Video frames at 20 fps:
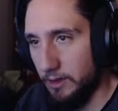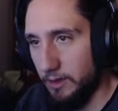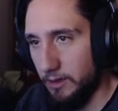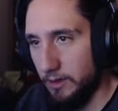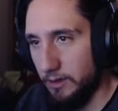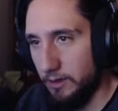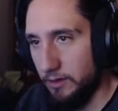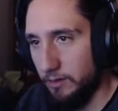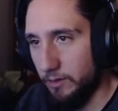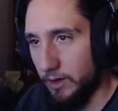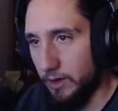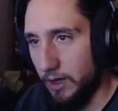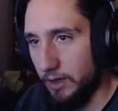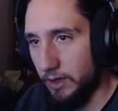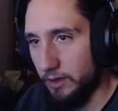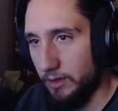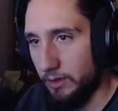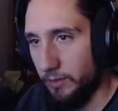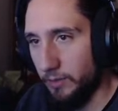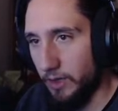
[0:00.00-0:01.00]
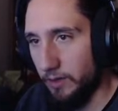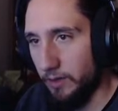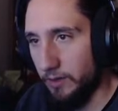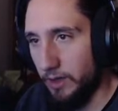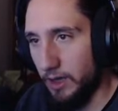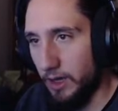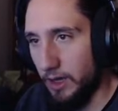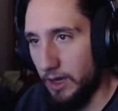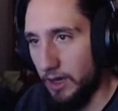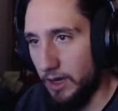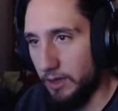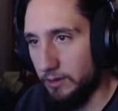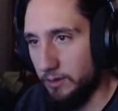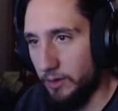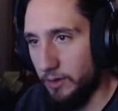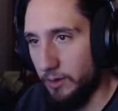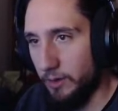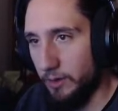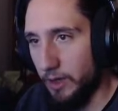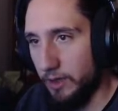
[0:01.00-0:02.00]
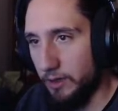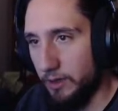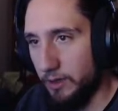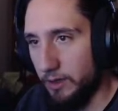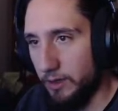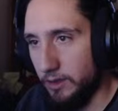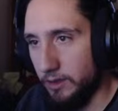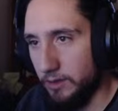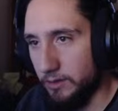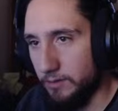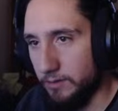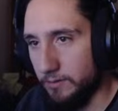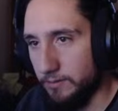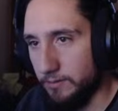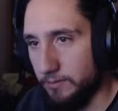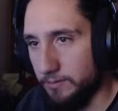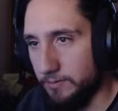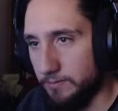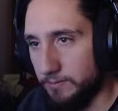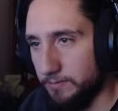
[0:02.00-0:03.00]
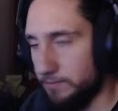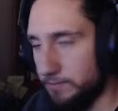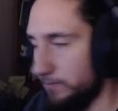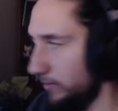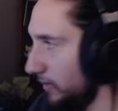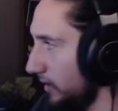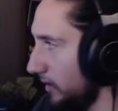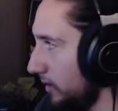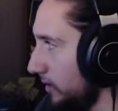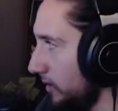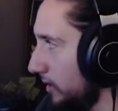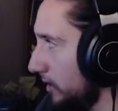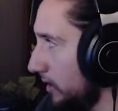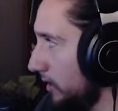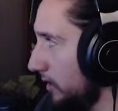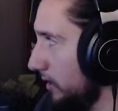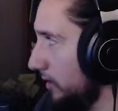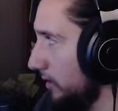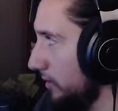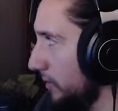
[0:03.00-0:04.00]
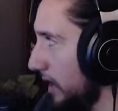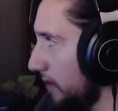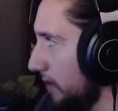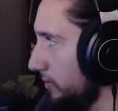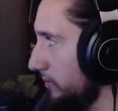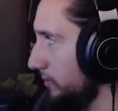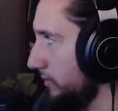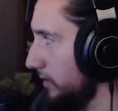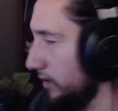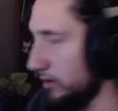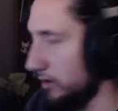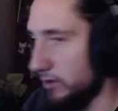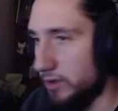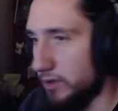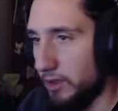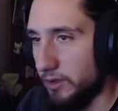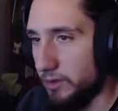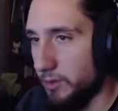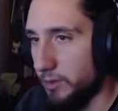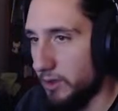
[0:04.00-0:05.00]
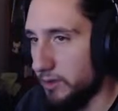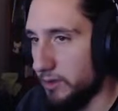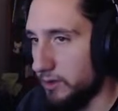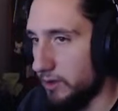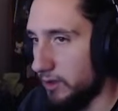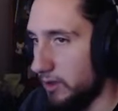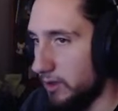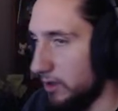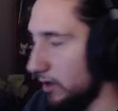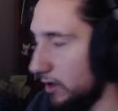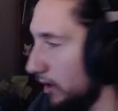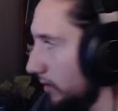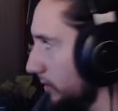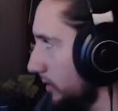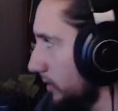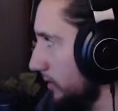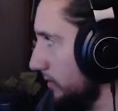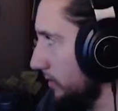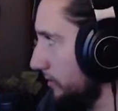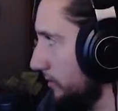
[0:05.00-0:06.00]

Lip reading: Right? And then we have the add low entity call, the map into chunk space thing he got rid of.